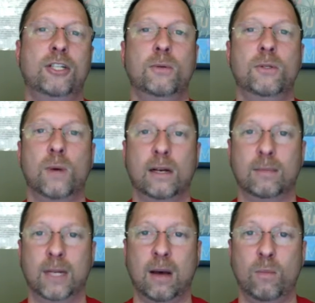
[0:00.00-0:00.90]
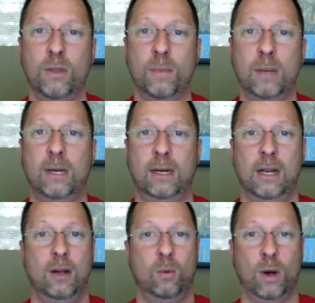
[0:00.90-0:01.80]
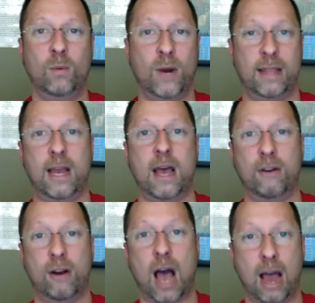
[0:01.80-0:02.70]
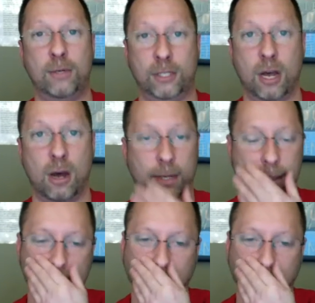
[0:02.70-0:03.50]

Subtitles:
She was welcome to come with me, but one way or the other, I was going.